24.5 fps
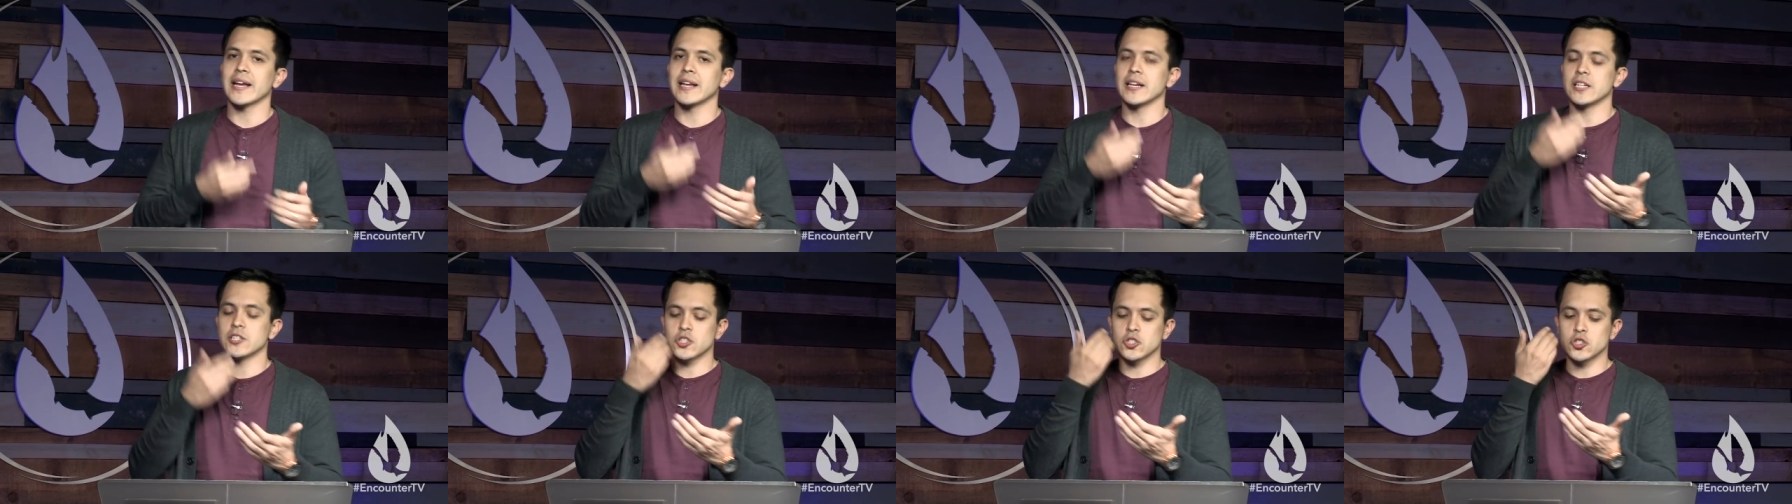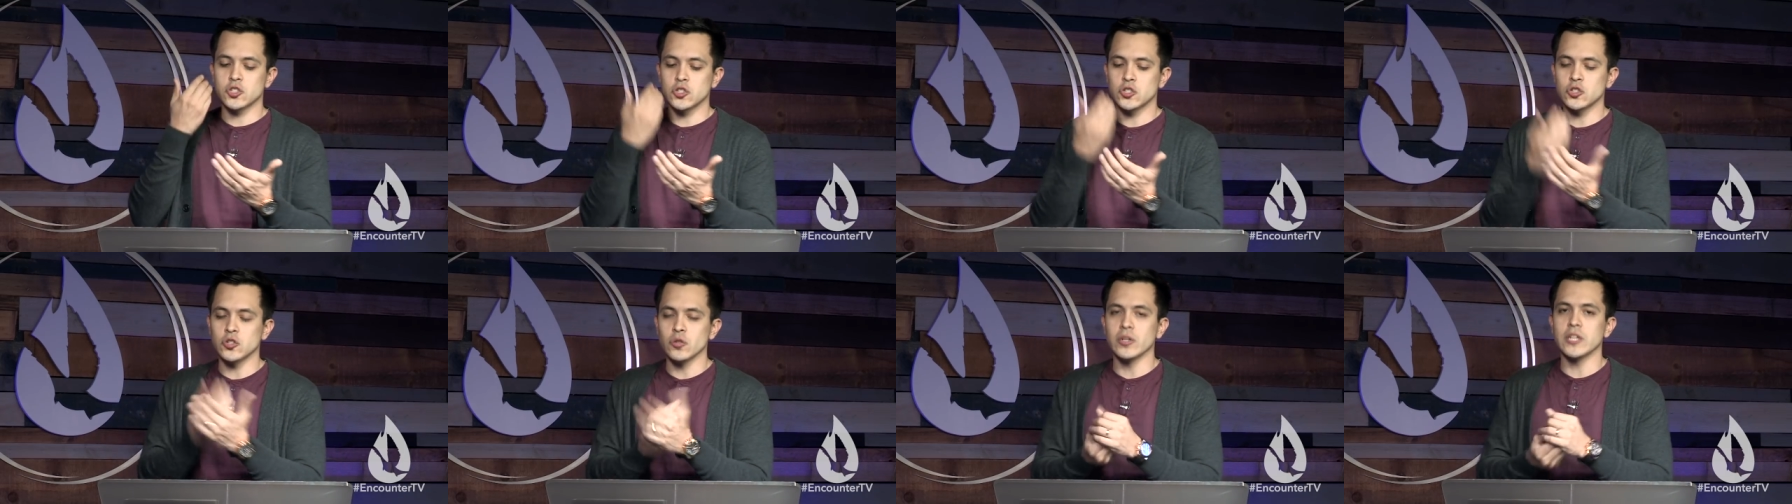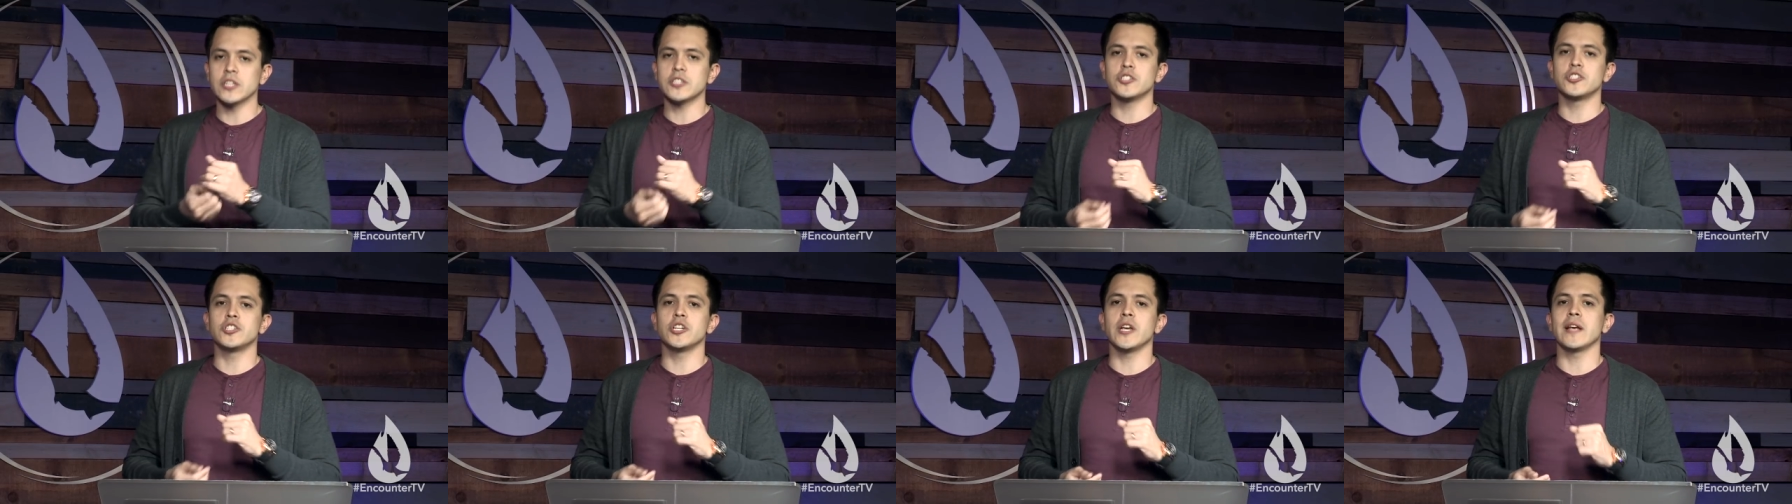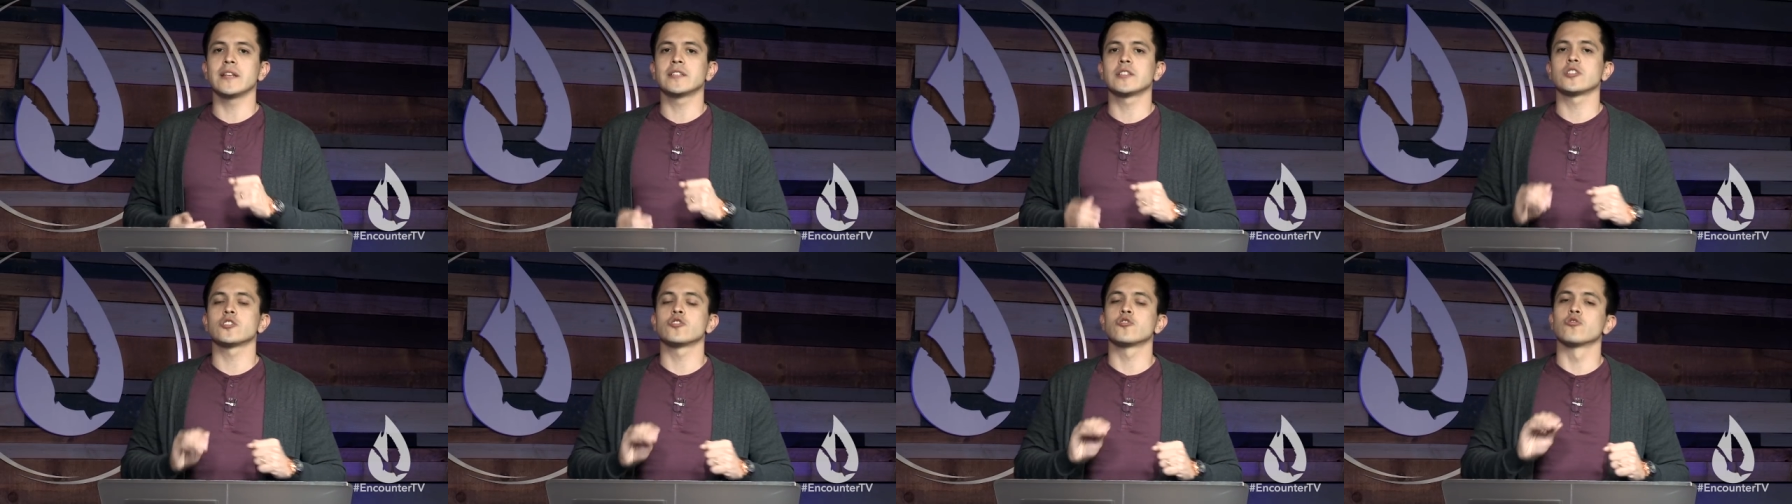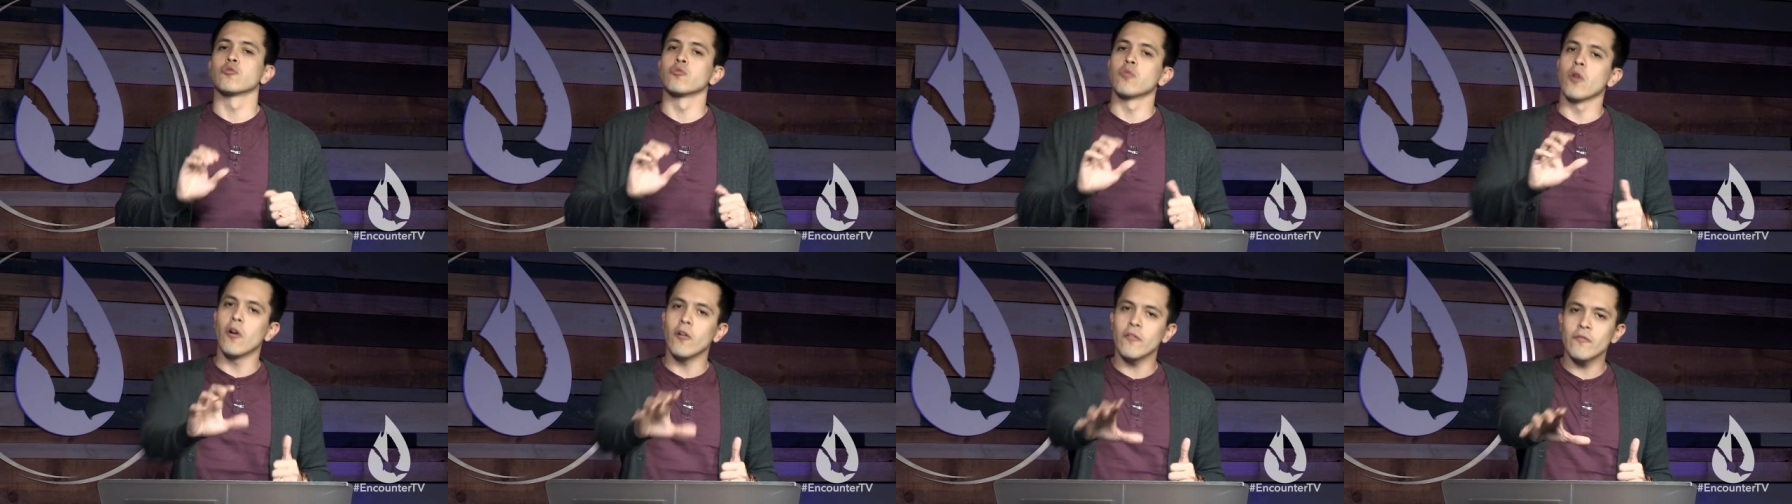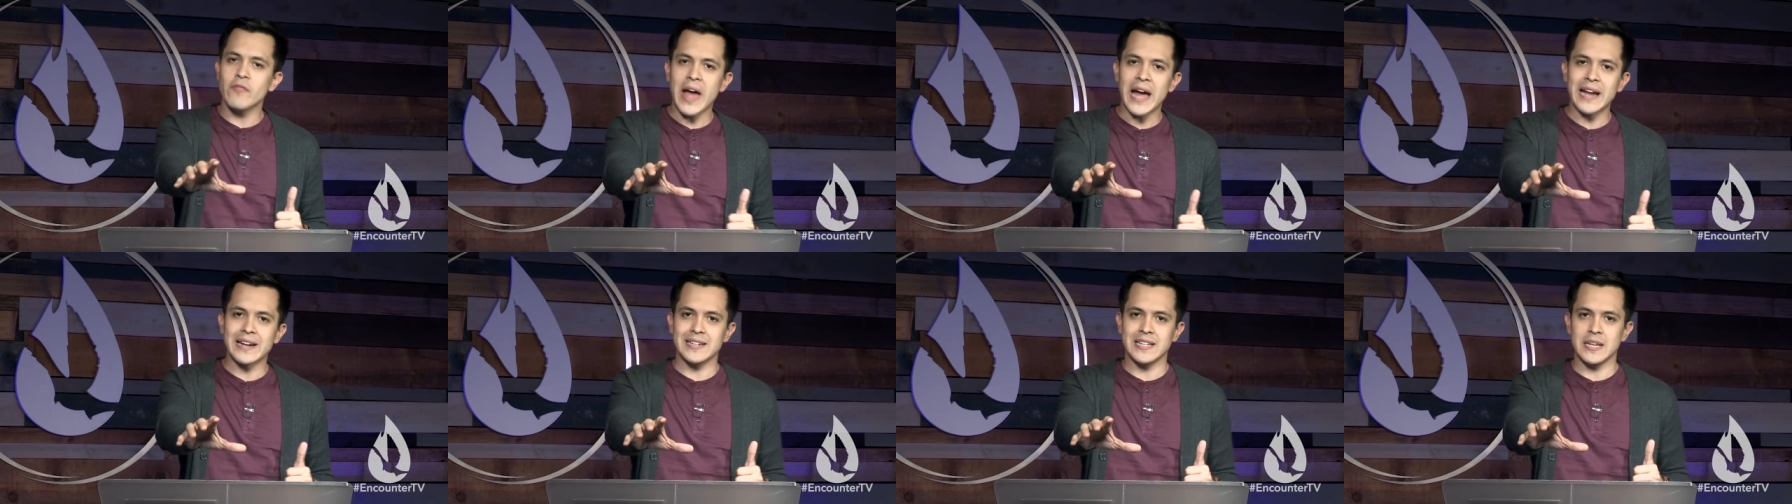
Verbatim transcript: And as soon as Jesus drove that